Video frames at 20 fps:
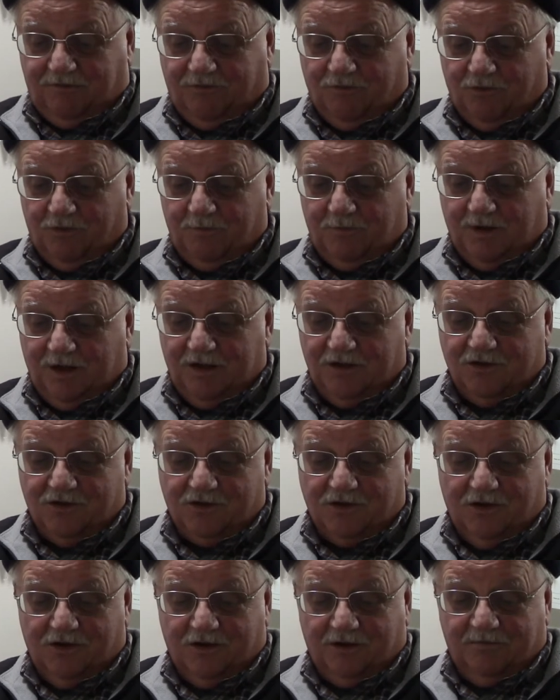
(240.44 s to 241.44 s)
four
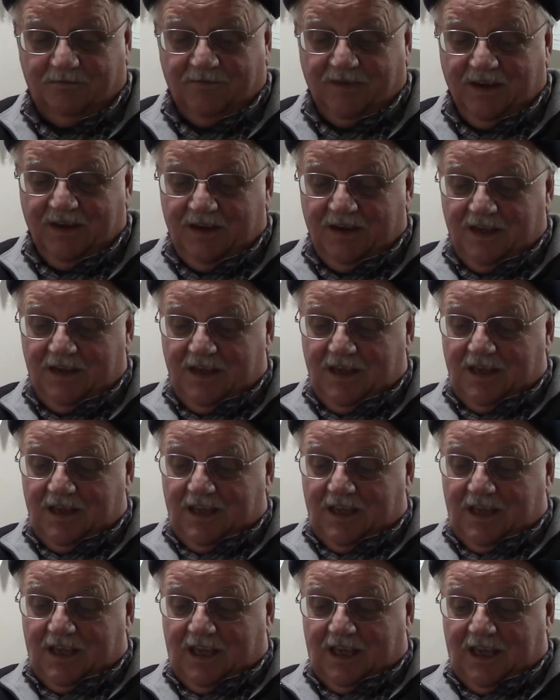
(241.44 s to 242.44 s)
pages long.
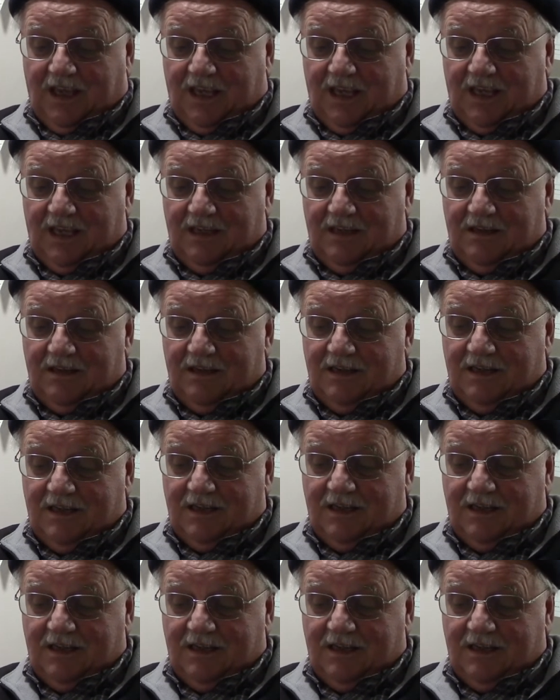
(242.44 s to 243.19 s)
And